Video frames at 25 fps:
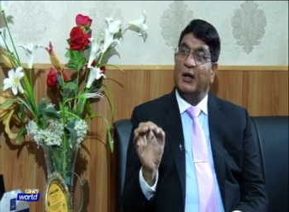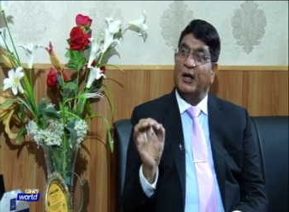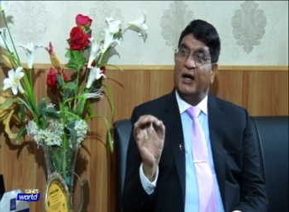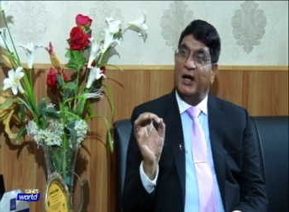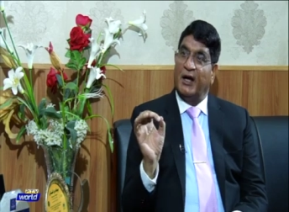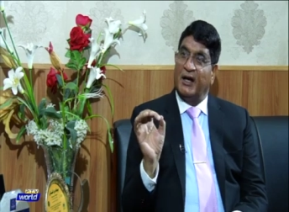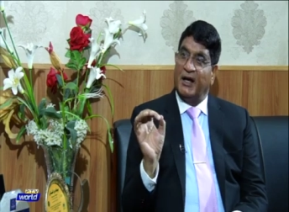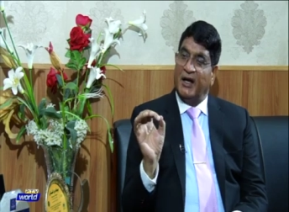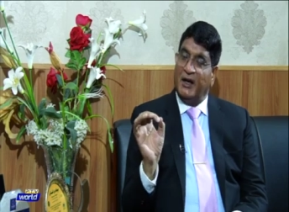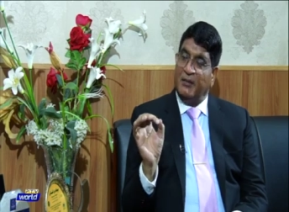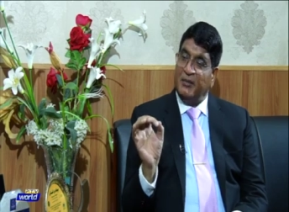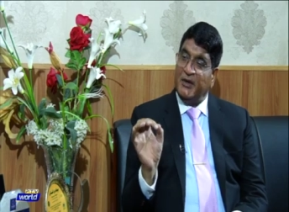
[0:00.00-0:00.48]

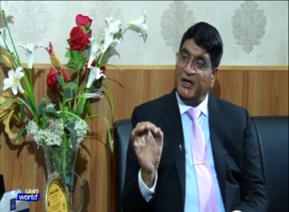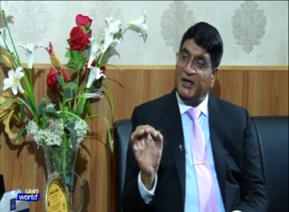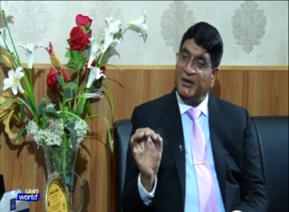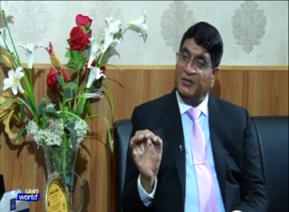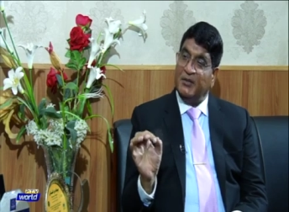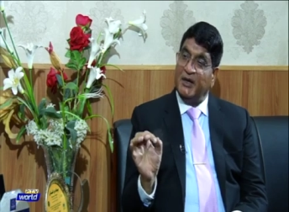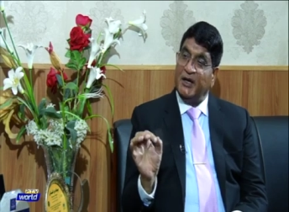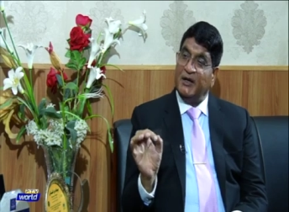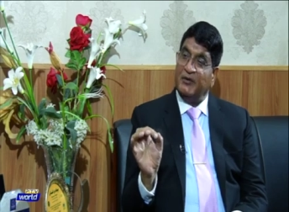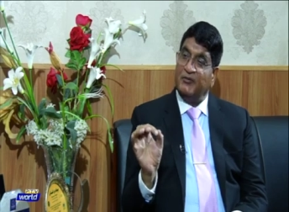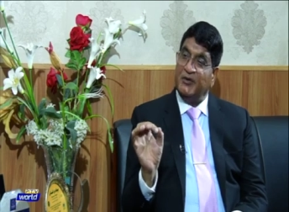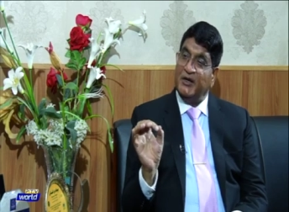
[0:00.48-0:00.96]
Allama
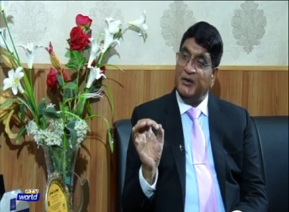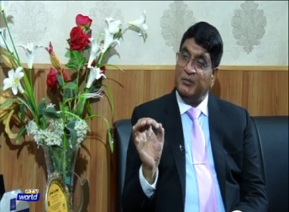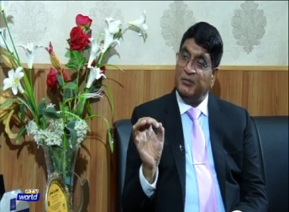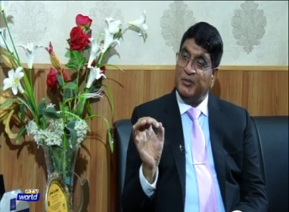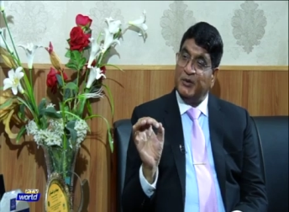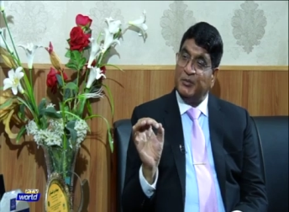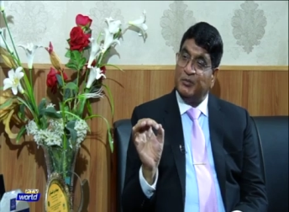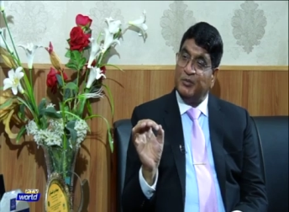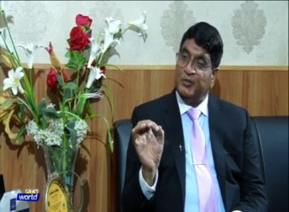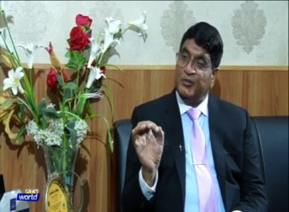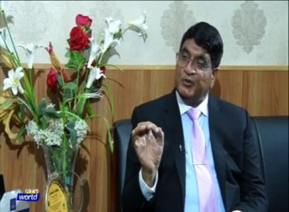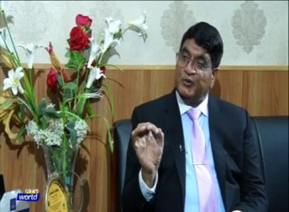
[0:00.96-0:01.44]
Iqbal, when
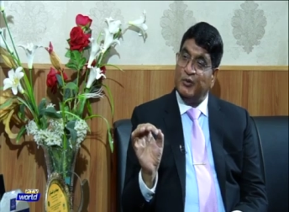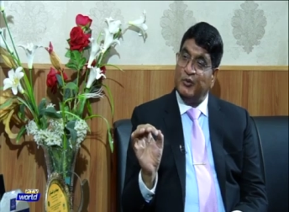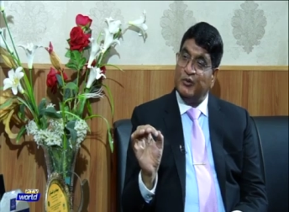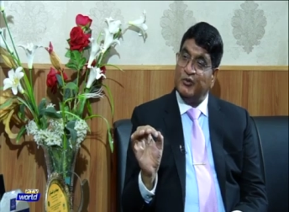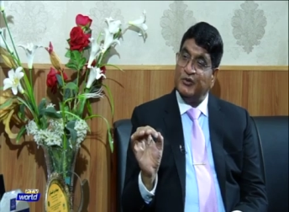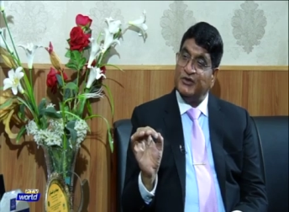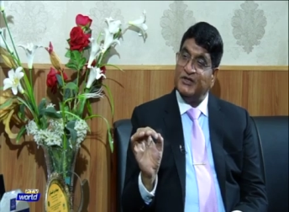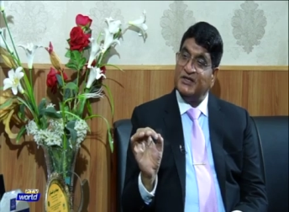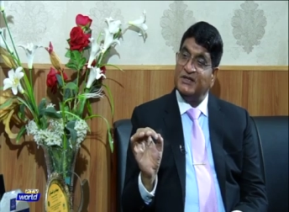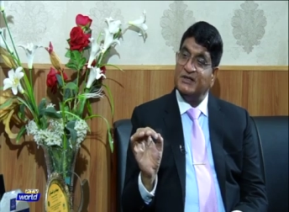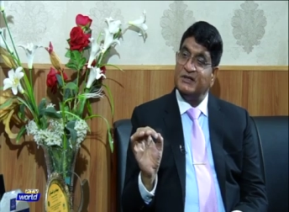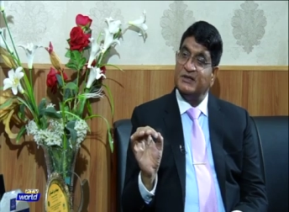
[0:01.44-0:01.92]

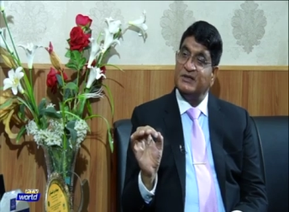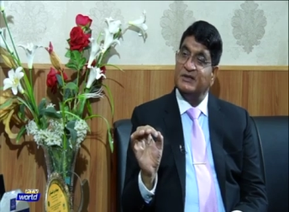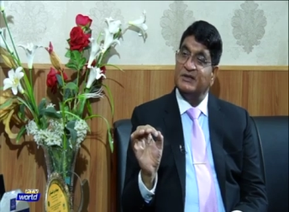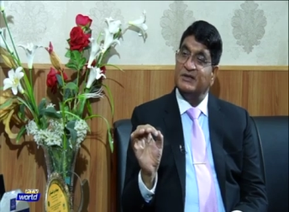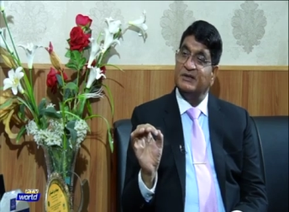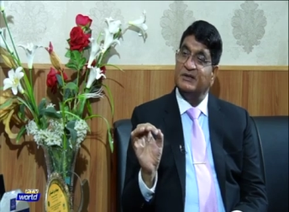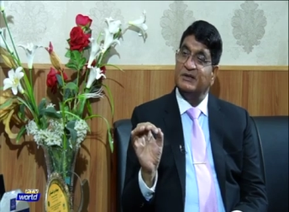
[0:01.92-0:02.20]
proposed